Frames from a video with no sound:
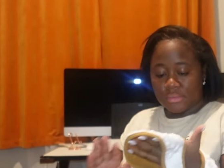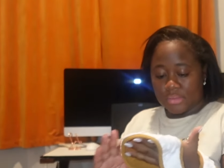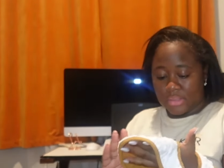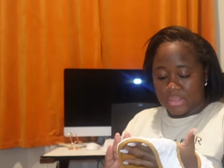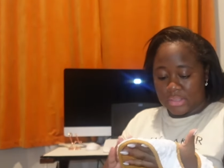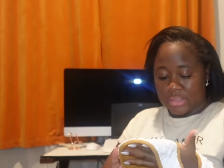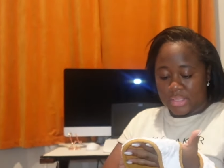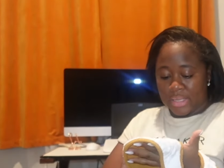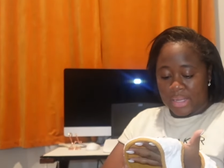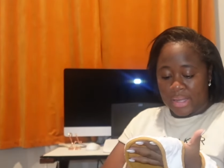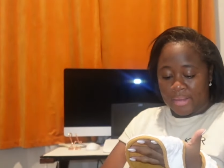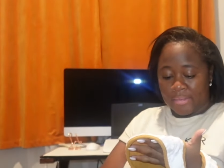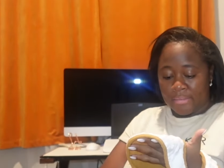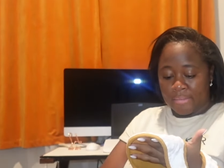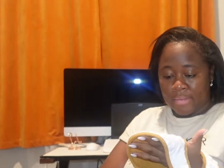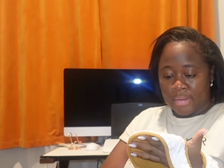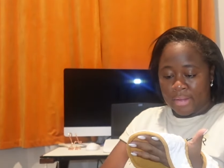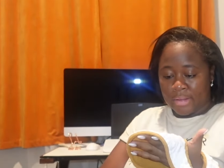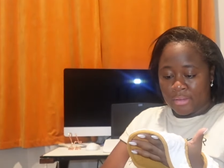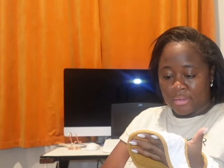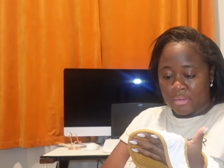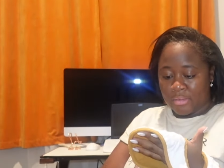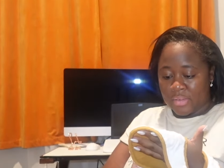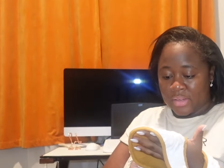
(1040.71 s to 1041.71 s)
It's like
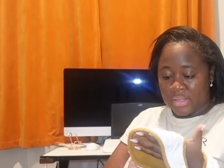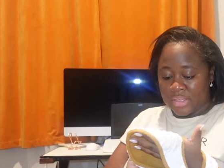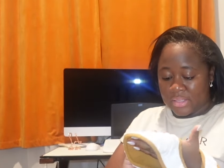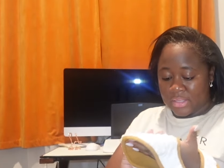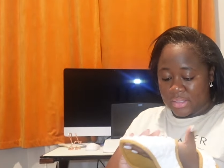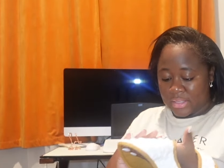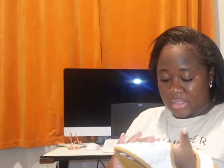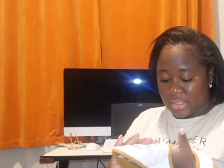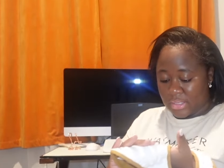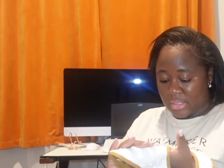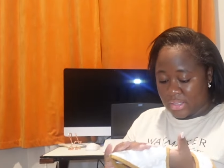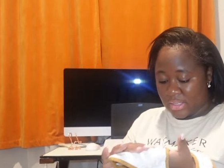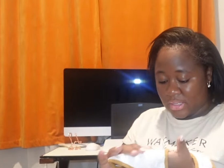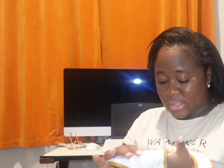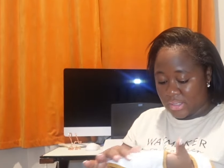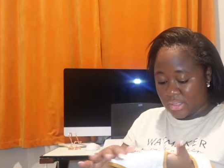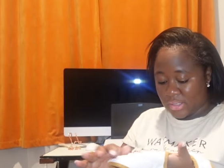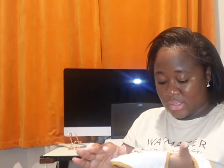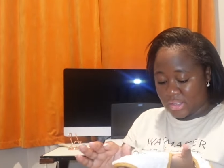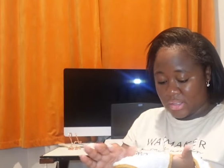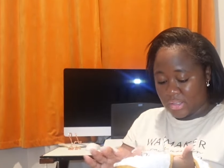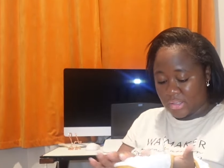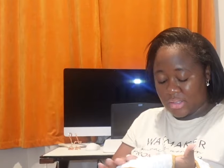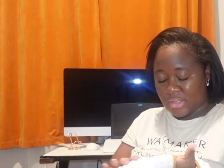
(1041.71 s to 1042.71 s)
velvet
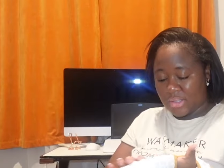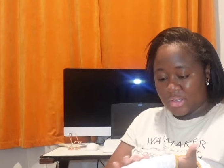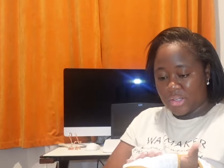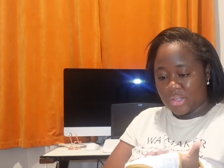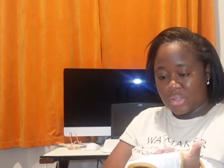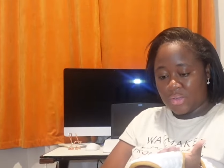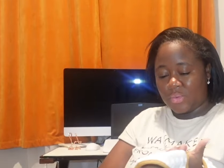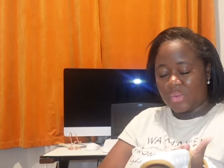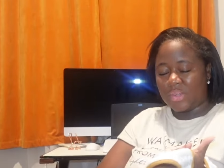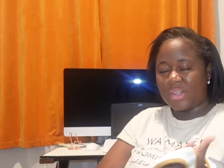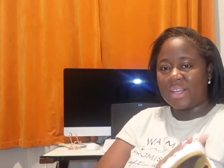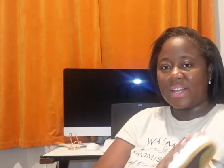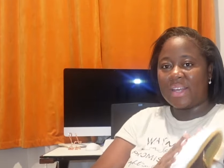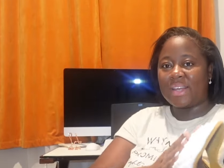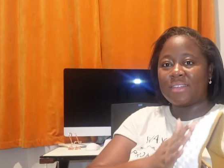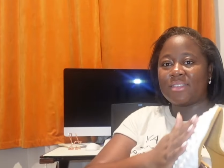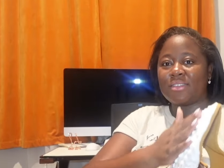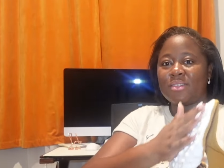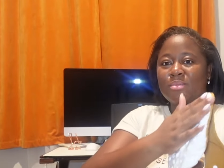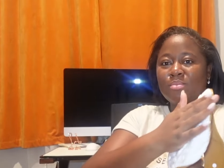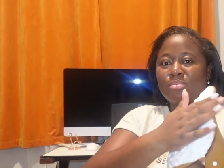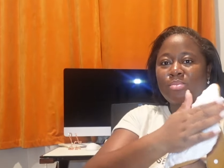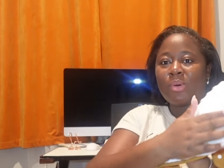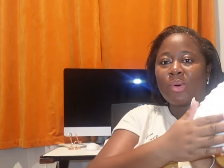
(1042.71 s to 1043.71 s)
with like
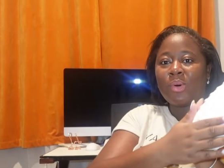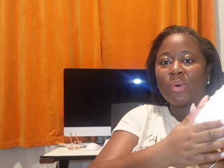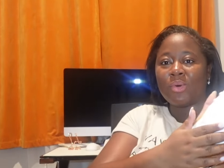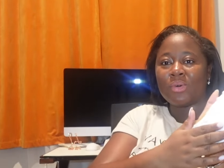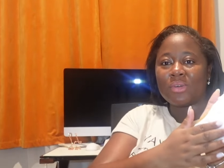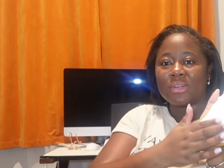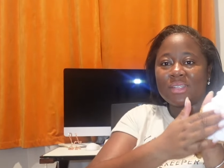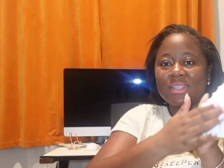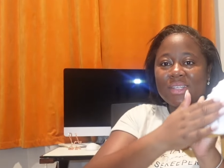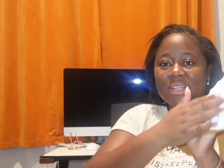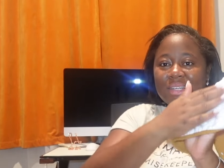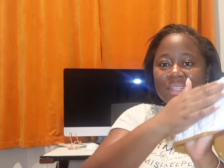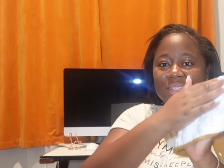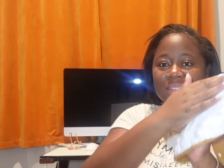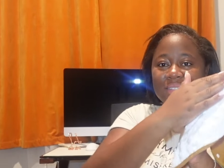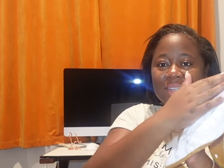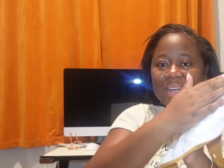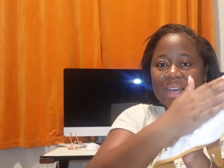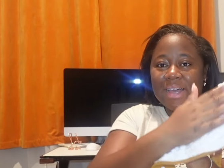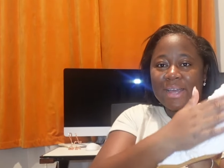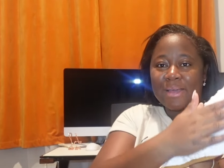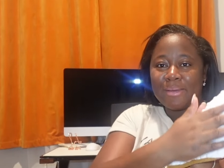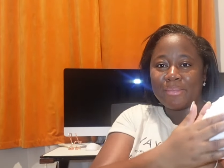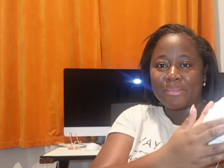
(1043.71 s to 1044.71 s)
some polka dot
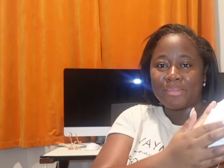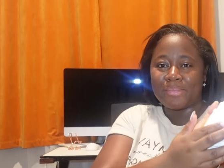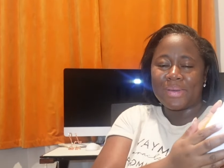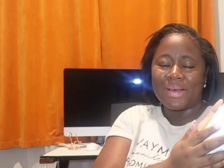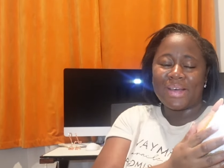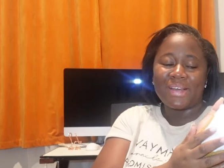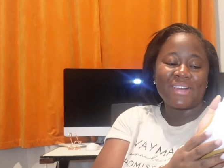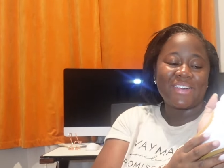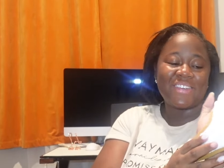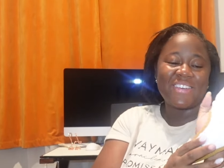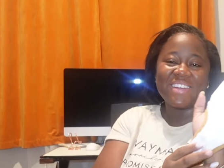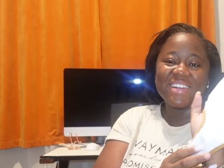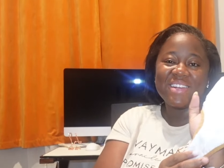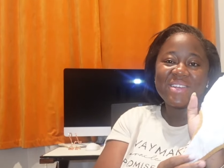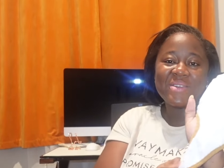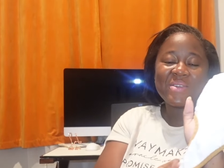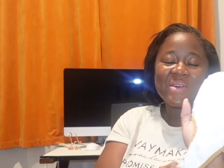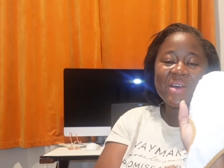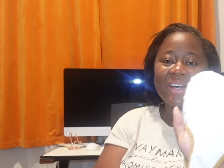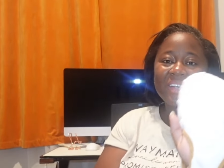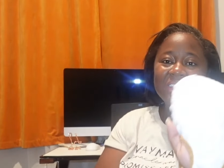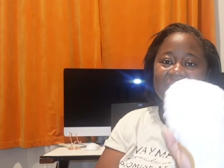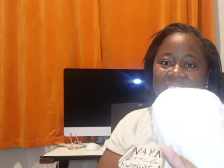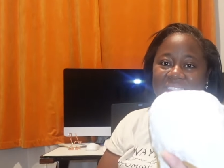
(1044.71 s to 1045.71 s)
type. I don't really know
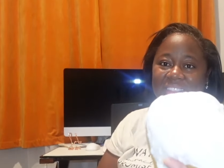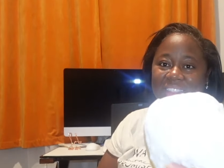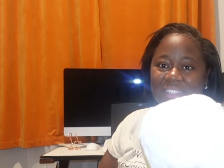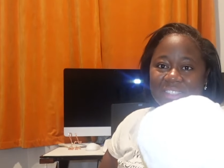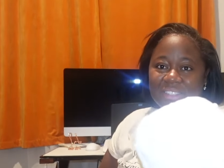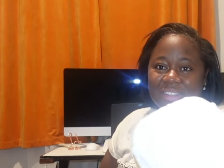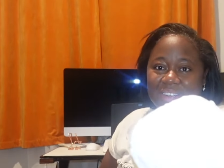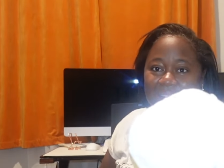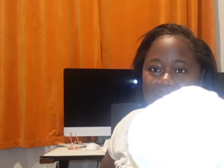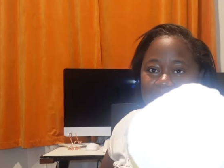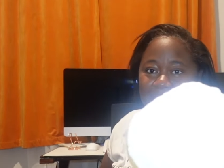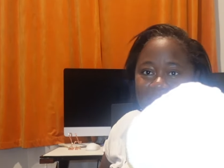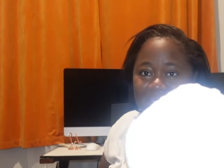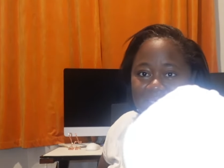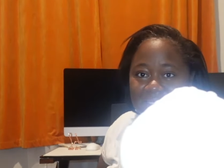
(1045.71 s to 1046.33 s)
how to describe the